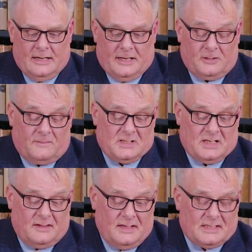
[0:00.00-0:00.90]
and
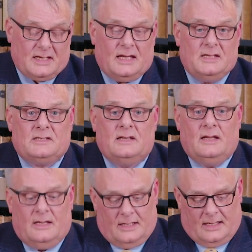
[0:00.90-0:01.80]
obviously in this case
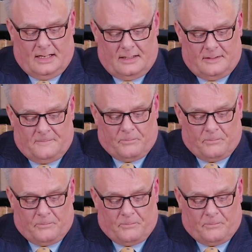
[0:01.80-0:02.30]
in